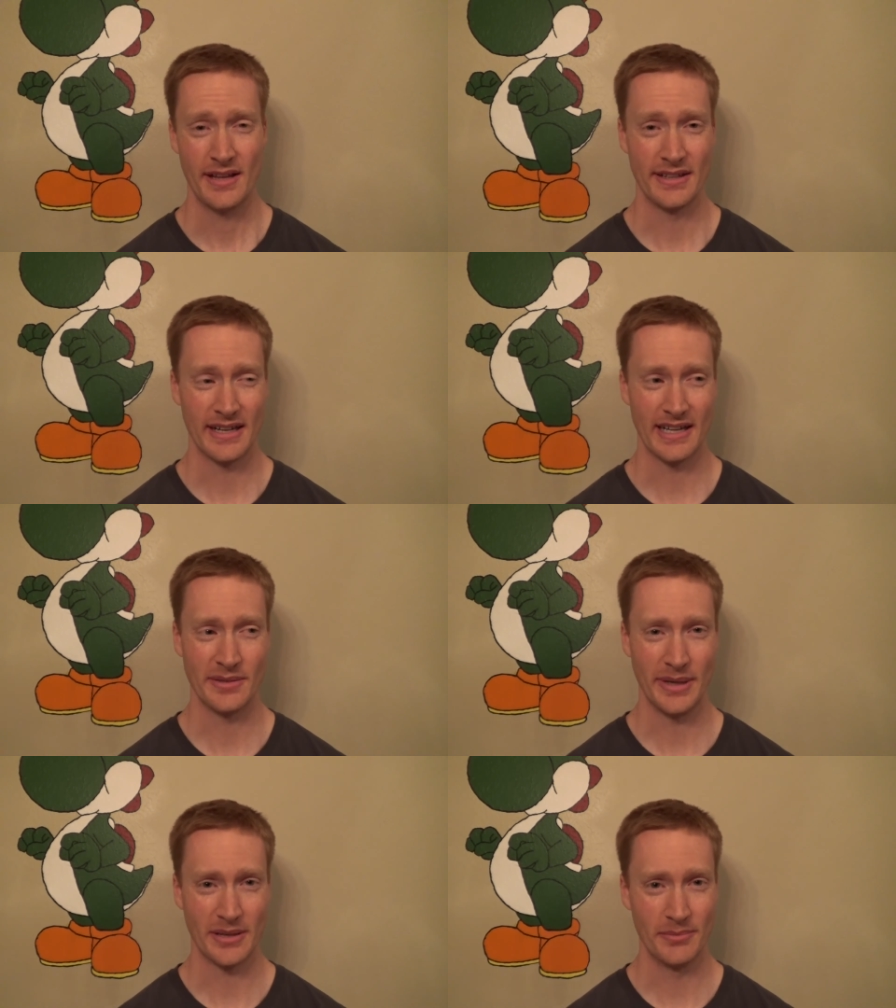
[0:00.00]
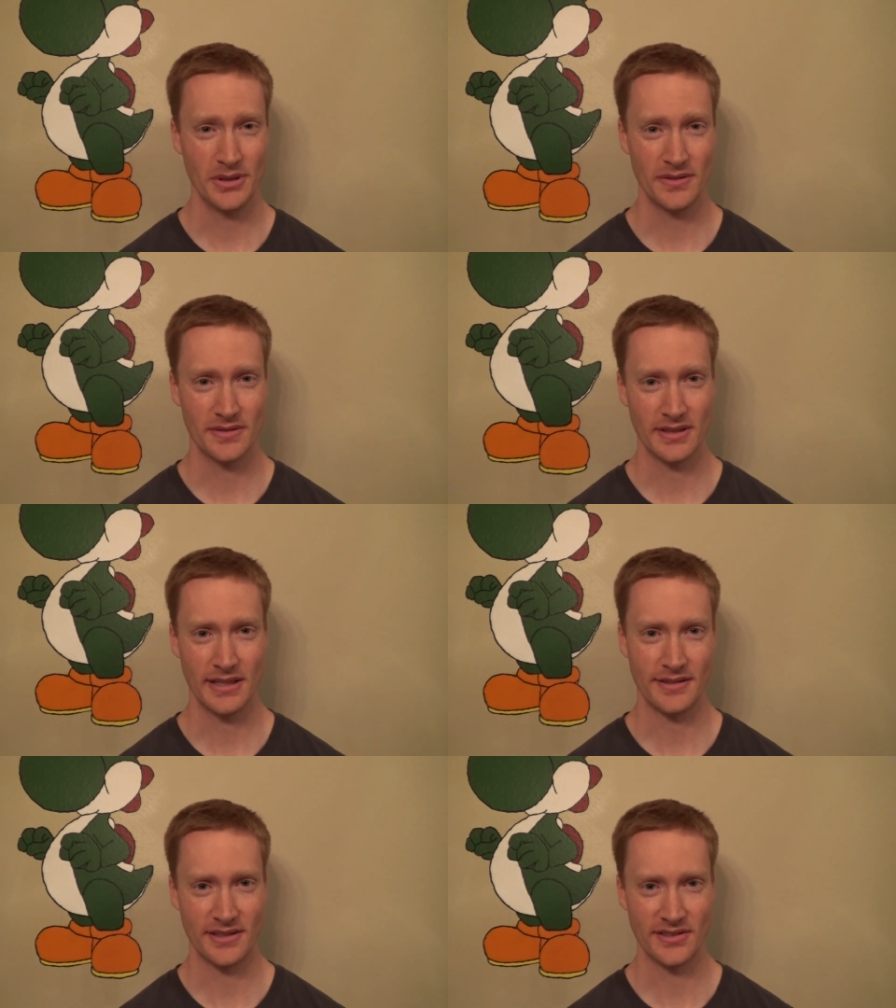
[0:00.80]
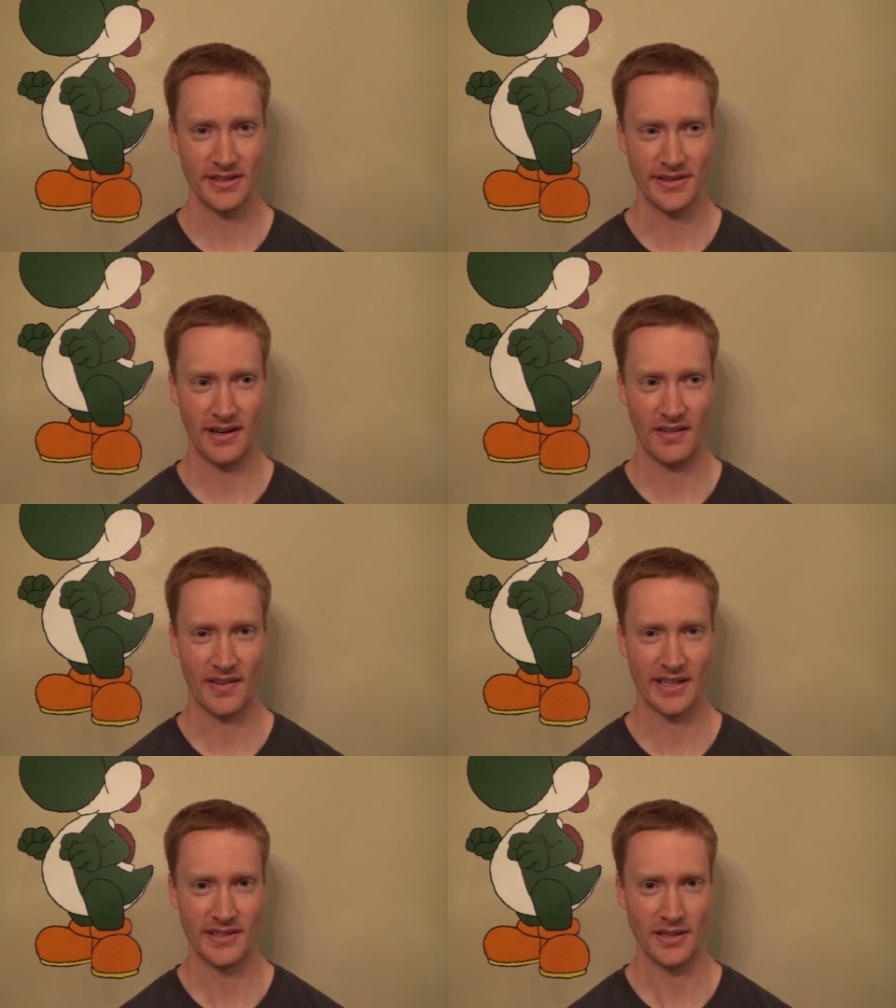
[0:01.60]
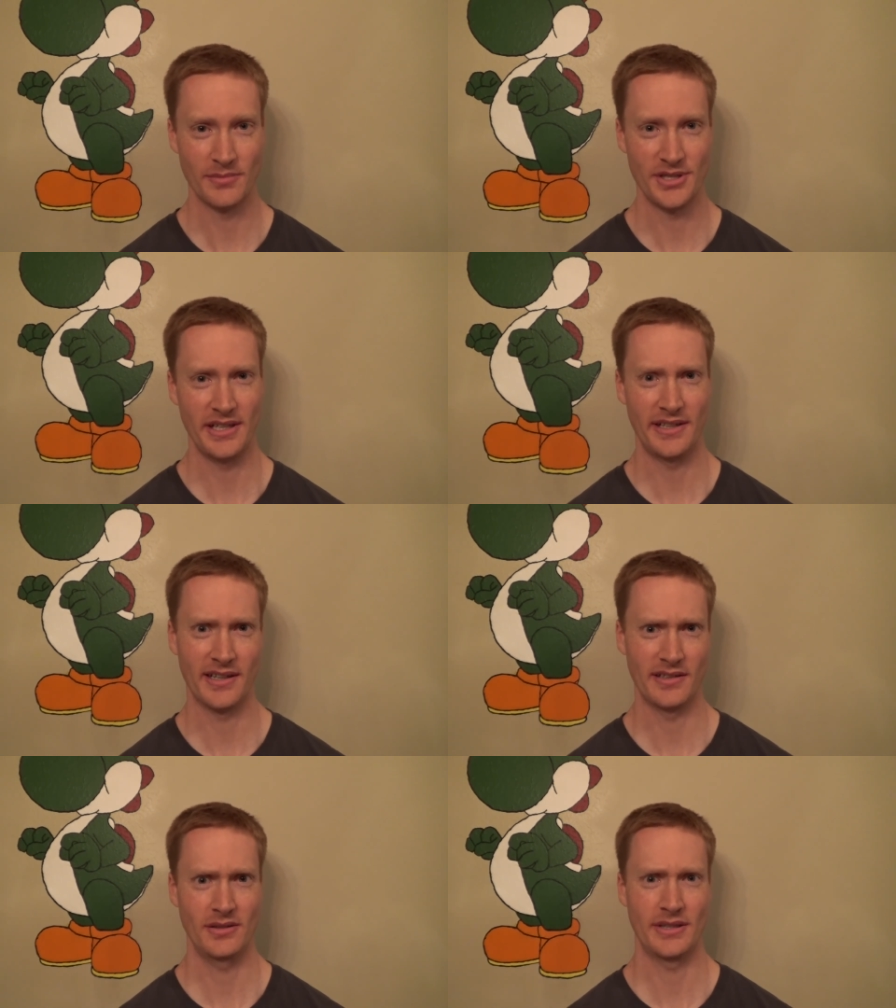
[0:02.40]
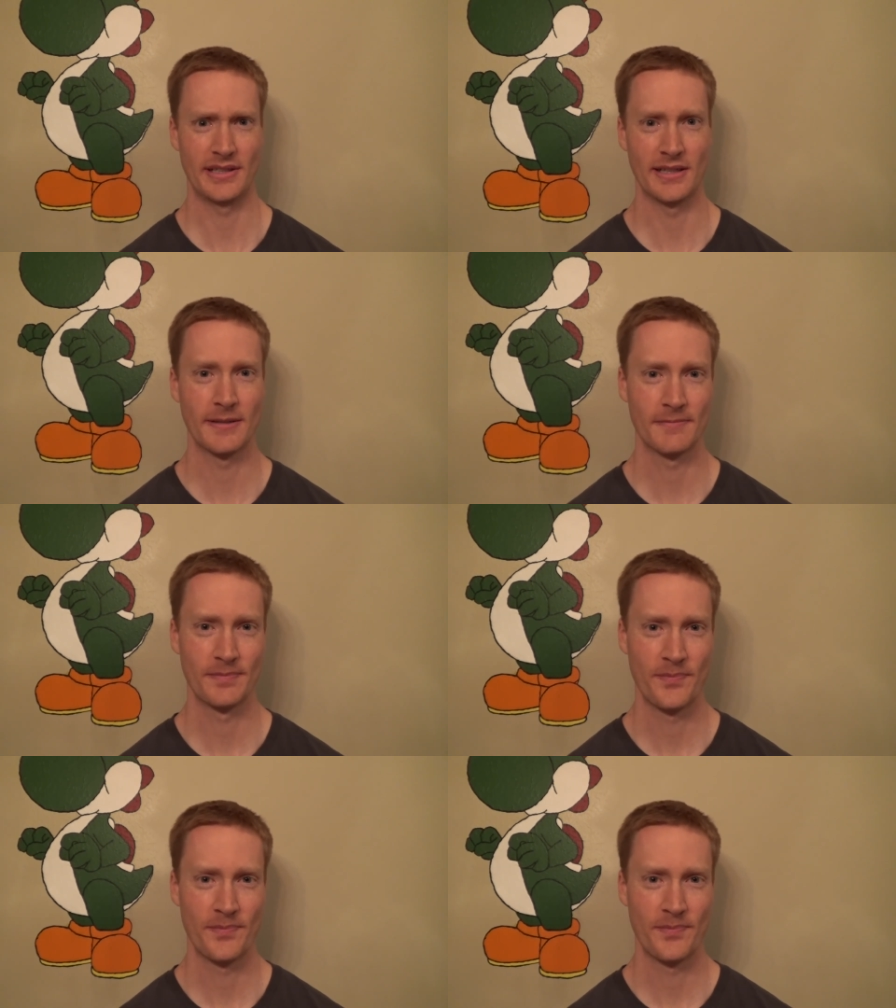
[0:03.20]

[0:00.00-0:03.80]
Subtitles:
Then I had to make them move so they didn't just sit there like a dumb shit and not do anything.